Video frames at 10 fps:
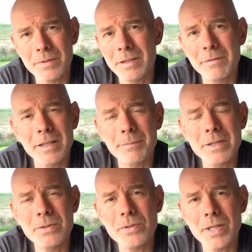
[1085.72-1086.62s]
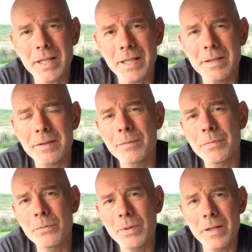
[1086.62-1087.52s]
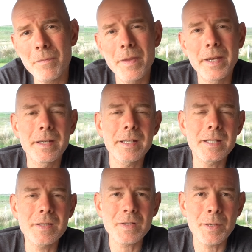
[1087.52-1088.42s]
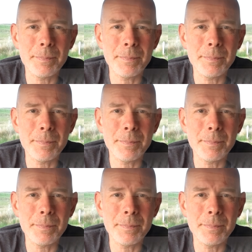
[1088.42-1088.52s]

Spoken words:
really recommend you check out. Number one is A